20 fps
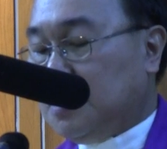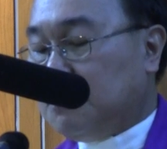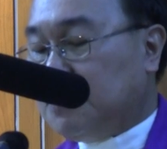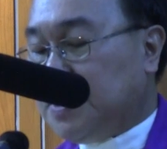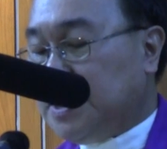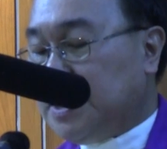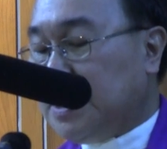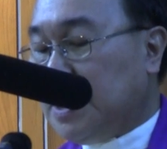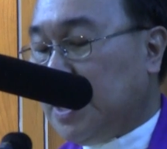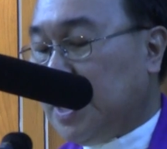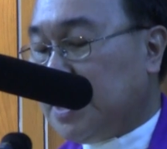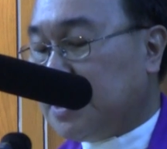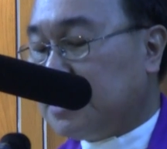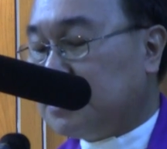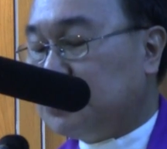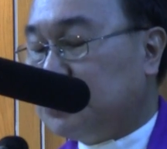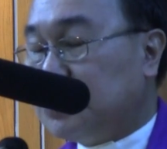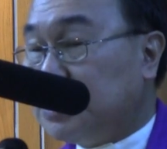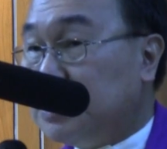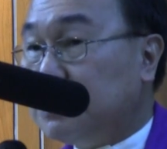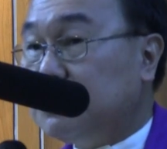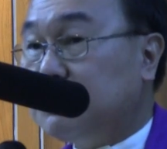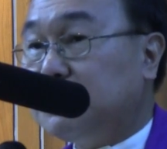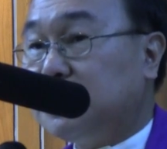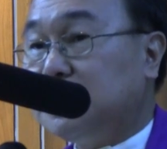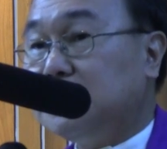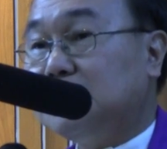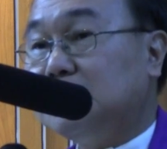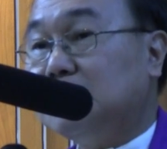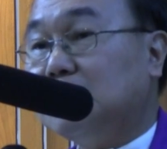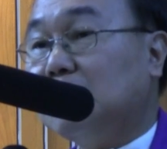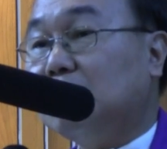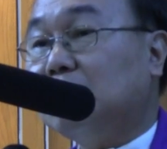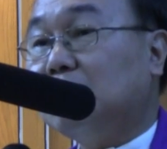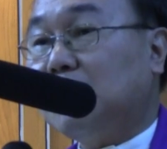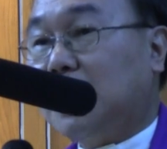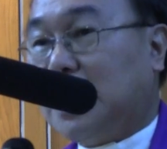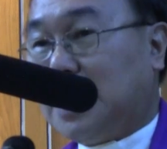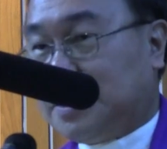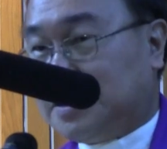Be like children
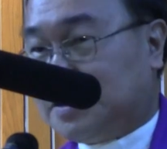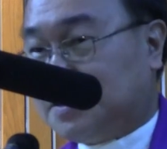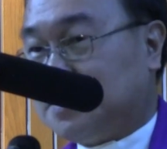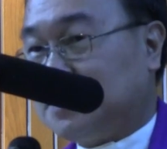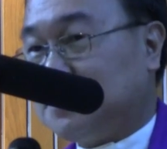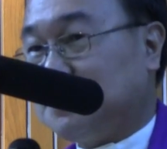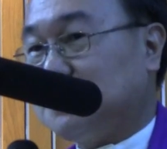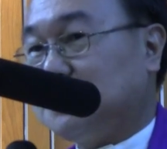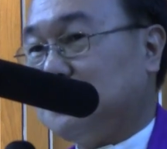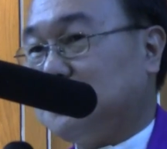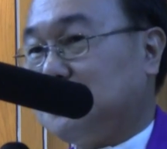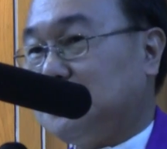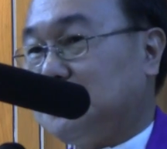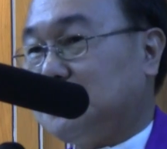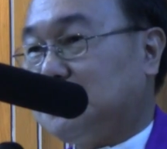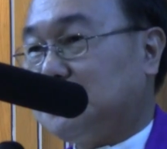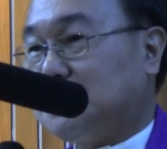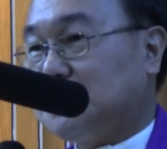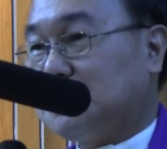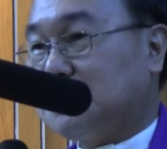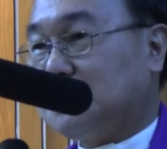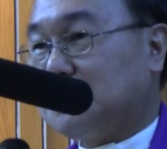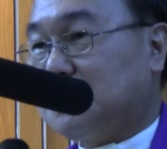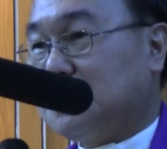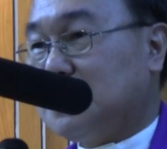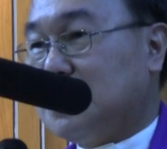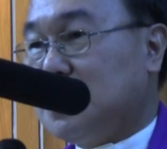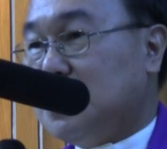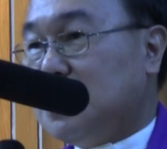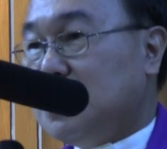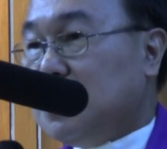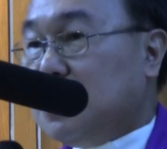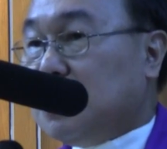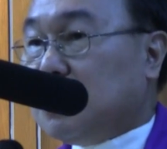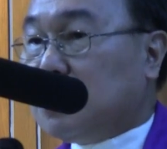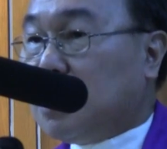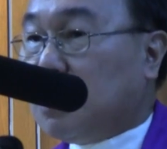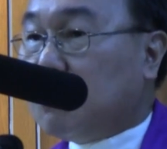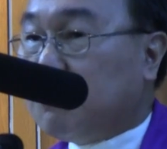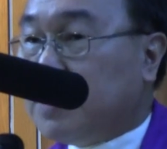of light.
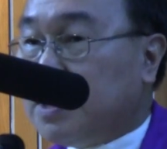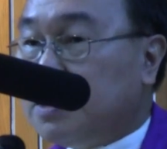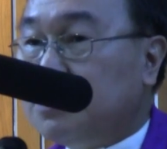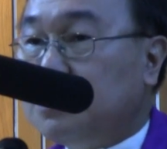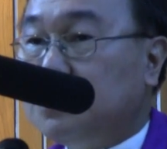Now when